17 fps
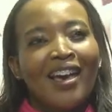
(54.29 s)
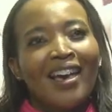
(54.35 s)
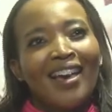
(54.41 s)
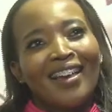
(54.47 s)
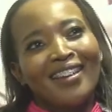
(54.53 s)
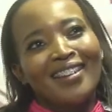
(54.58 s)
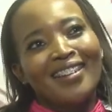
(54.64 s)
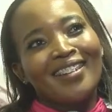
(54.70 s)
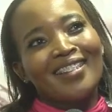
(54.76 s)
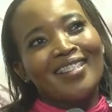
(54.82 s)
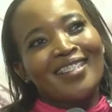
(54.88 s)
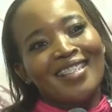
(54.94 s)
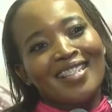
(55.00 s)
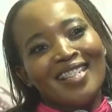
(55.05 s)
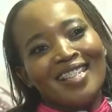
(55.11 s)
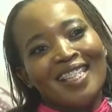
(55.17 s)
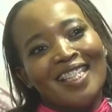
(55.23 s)
And
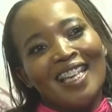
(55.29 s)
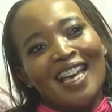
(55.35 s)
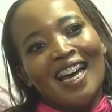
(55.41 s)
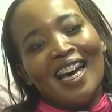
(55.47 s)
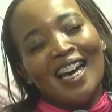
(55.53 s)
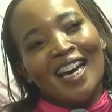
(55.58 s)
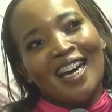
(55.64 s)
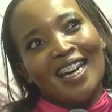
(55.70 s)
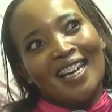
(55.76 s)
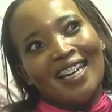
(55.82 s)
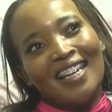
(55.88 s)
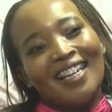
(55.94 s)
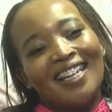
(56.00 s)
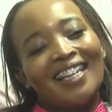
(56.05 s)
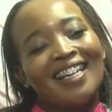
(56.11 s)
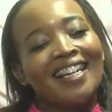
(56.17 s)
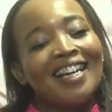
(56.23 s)
since
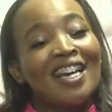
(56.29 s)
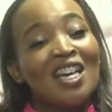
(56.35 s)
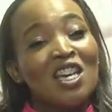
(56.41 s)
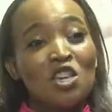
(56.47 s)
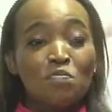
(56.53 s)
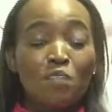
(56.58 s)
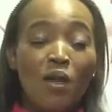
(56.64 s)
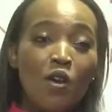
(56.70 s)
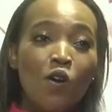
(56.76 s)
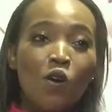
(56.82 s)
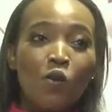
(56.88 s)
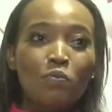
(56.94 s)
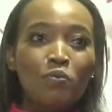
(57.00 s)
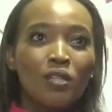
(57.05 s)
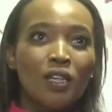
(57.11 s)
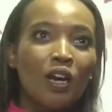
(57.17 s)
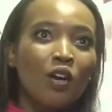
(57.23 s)
in my
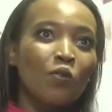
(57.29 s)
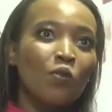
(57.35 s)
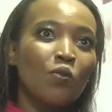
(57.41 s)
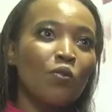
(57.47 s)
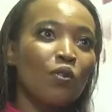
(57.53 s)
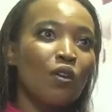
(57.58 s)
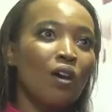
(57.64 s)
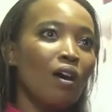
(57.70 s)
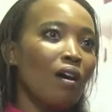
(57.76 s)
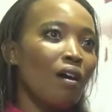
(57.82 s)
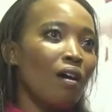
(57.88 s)
hometown,